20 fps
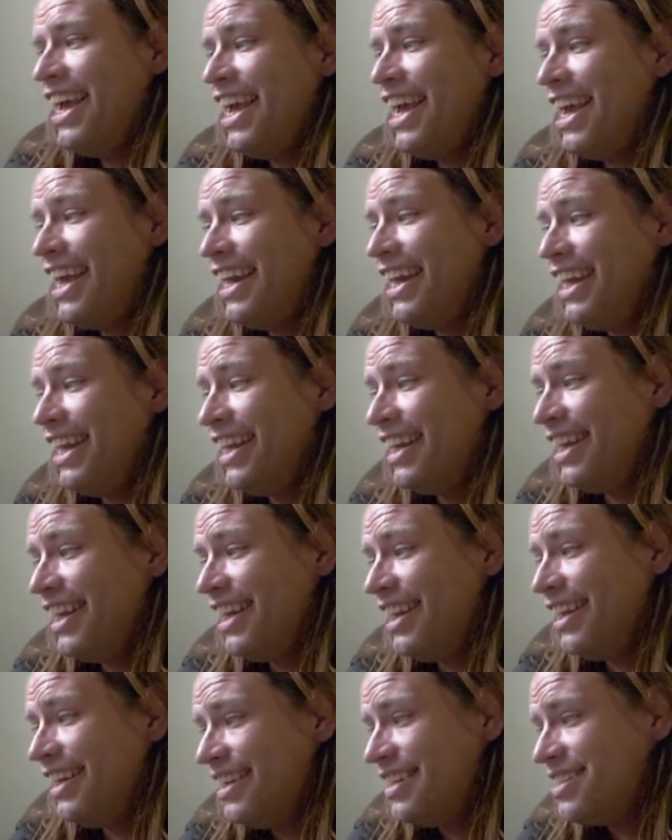And it
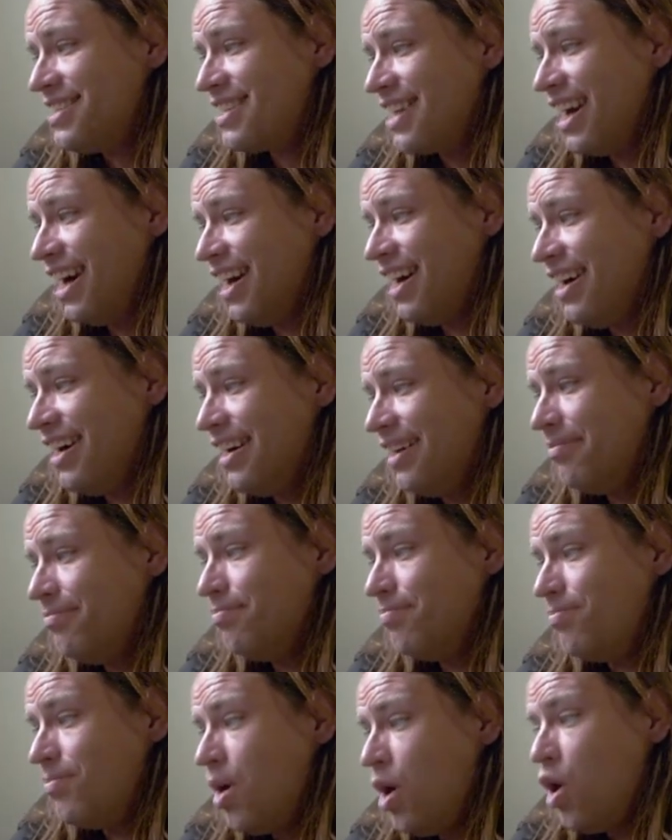is, um,
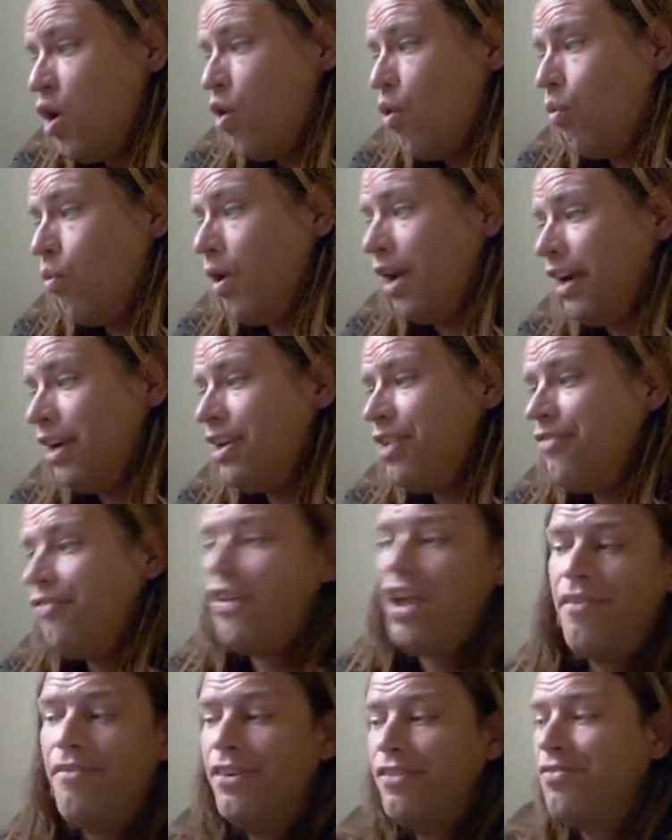what are your
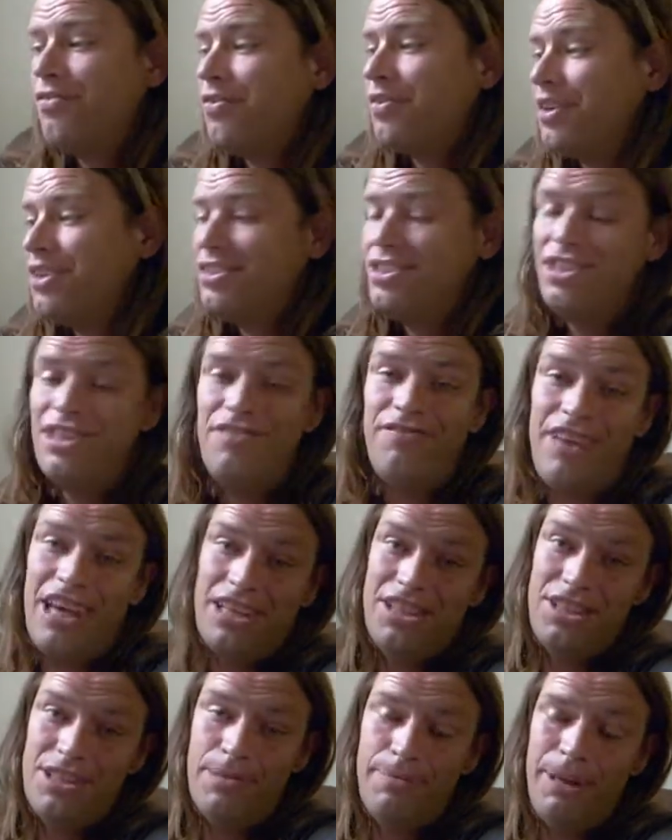favorite fruits and
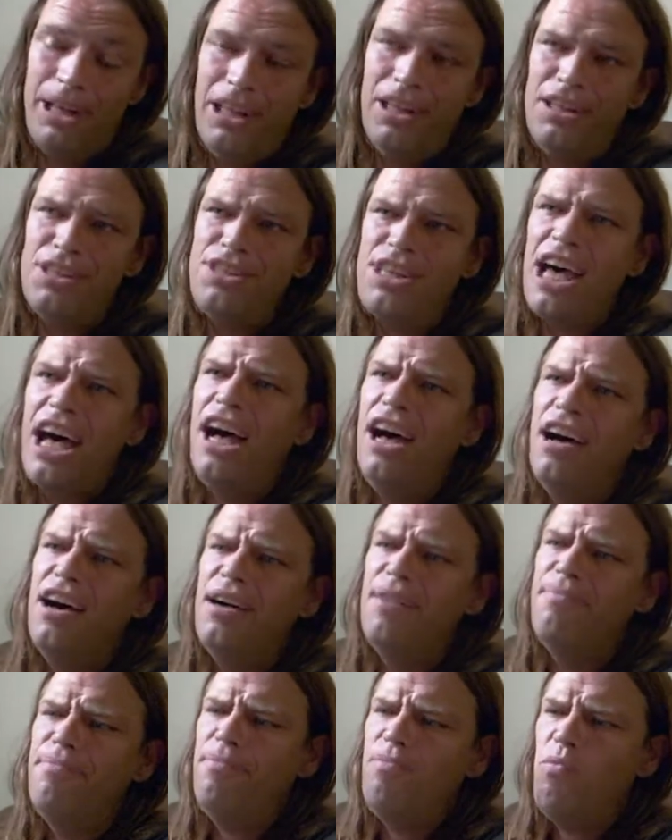vegetables?
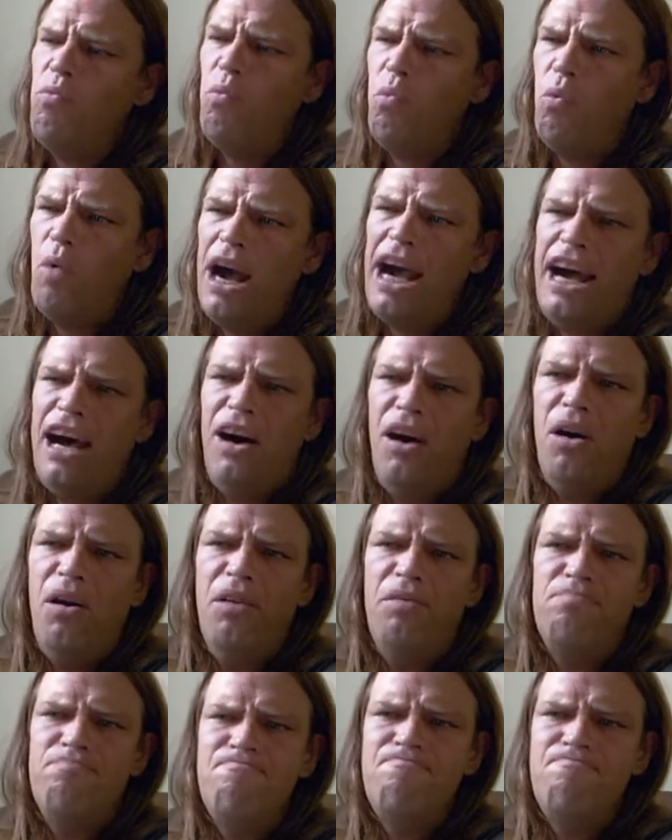Um, wow.